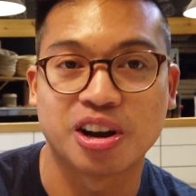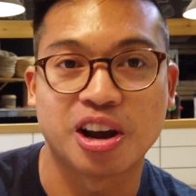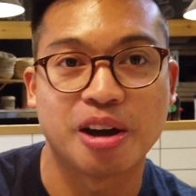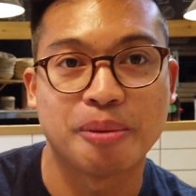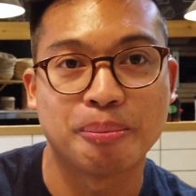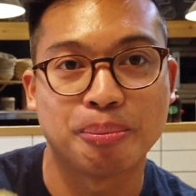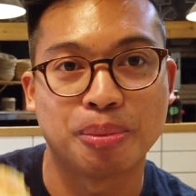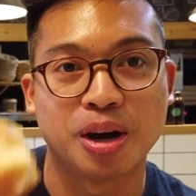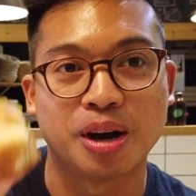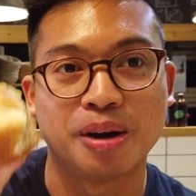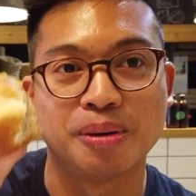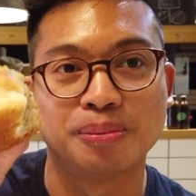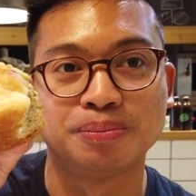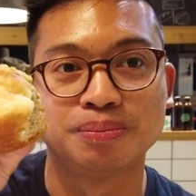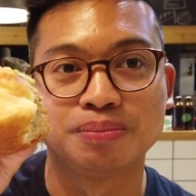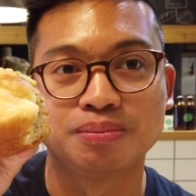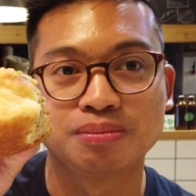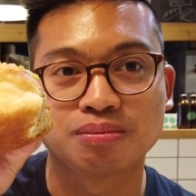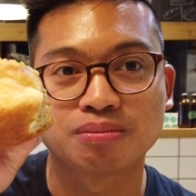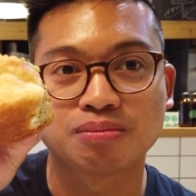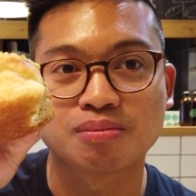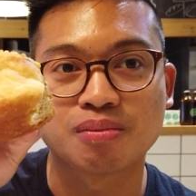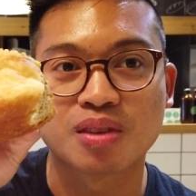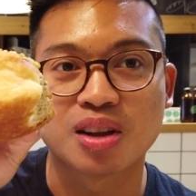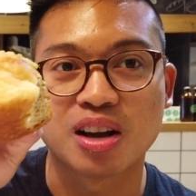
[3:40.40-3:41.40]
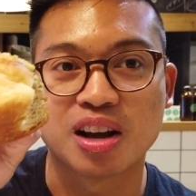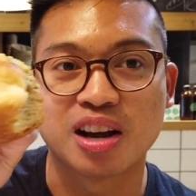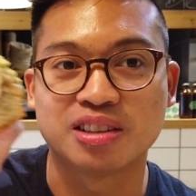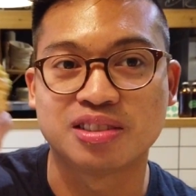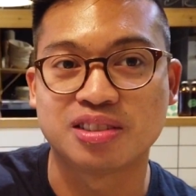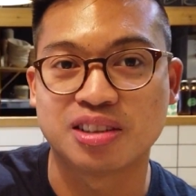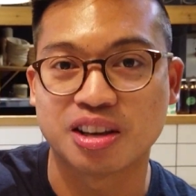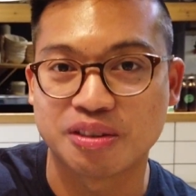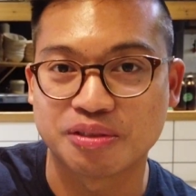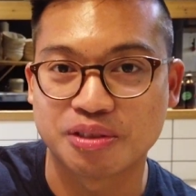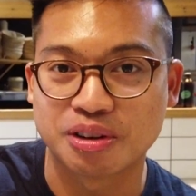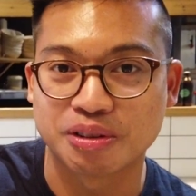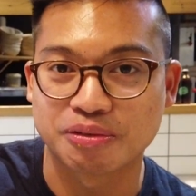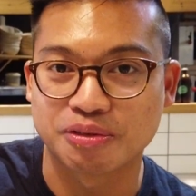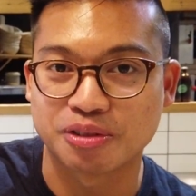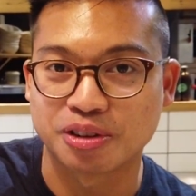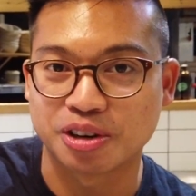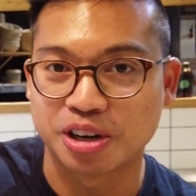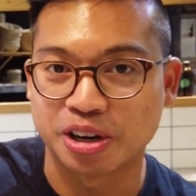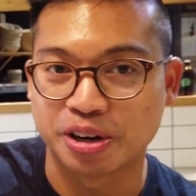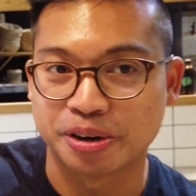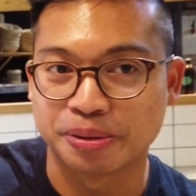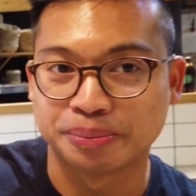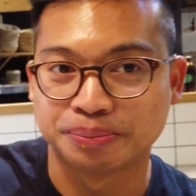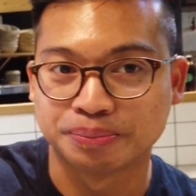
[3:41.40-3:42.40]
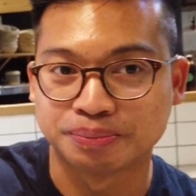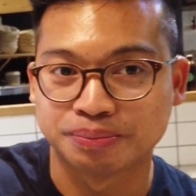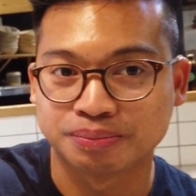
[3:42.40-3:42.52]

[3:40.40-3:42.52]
yet, but okay, I saved it for you.